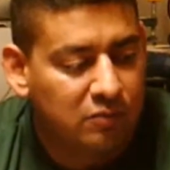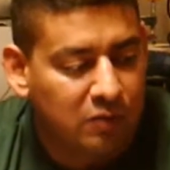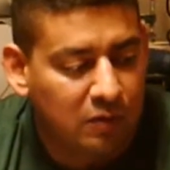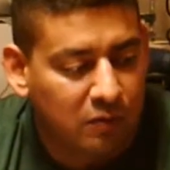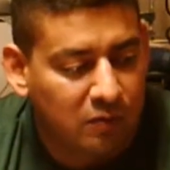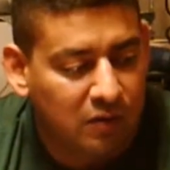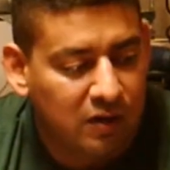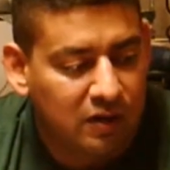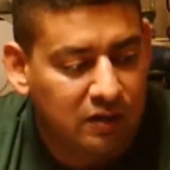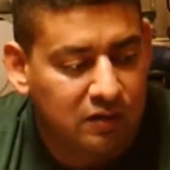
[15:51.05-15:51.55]

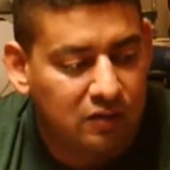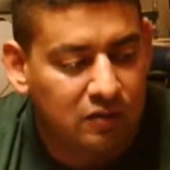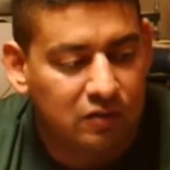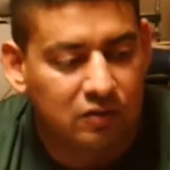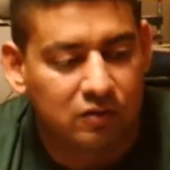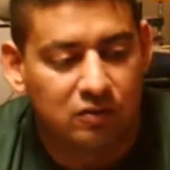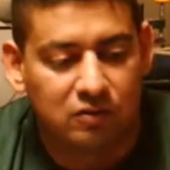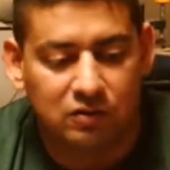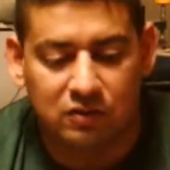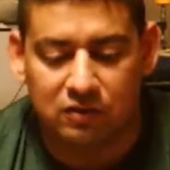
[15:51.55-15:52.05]
What we want it to
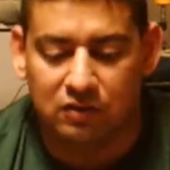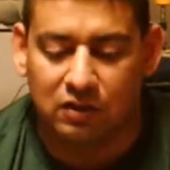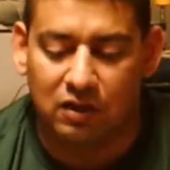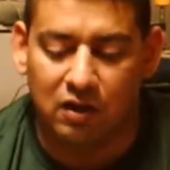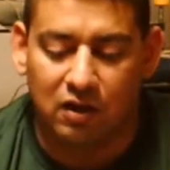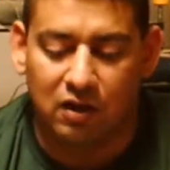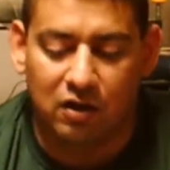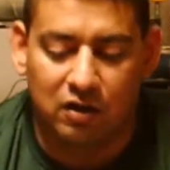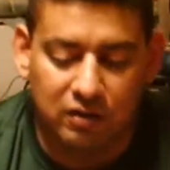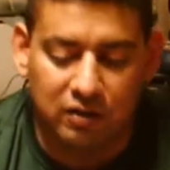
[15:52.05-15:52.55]
do is to
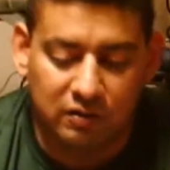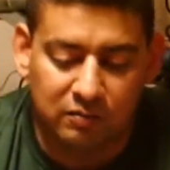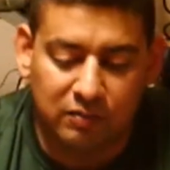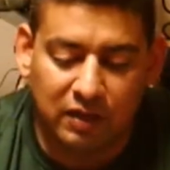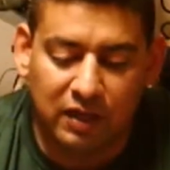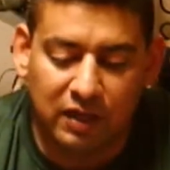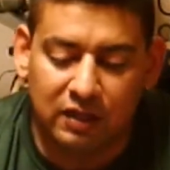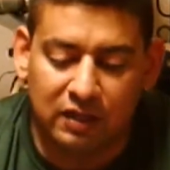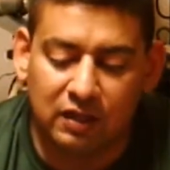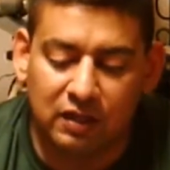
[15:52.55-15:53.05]
harden
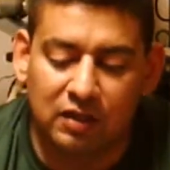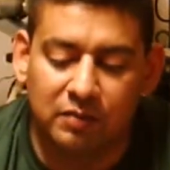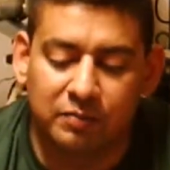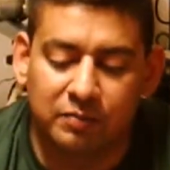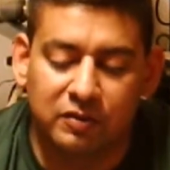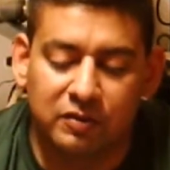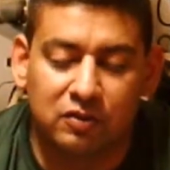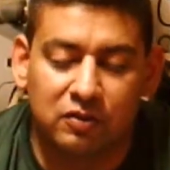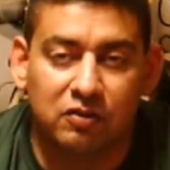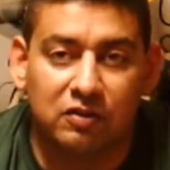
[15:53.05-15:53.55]
back
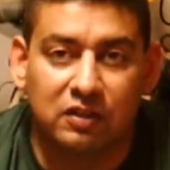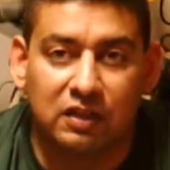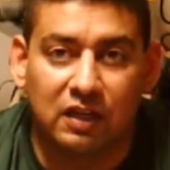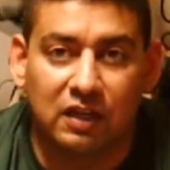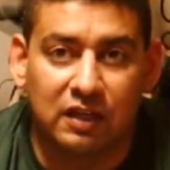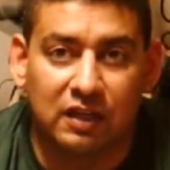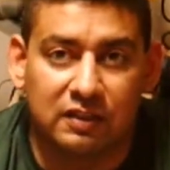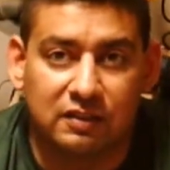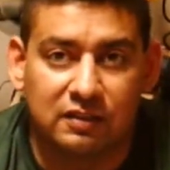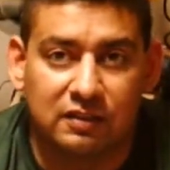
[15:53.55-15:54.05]
up into a
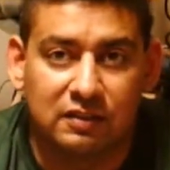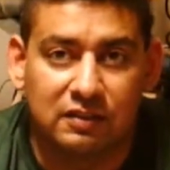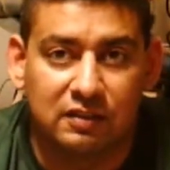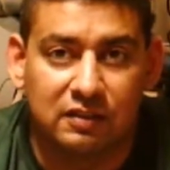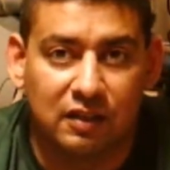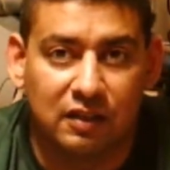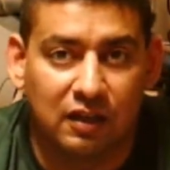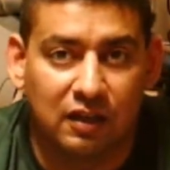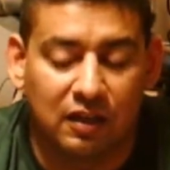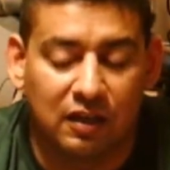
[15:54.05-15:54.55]
nice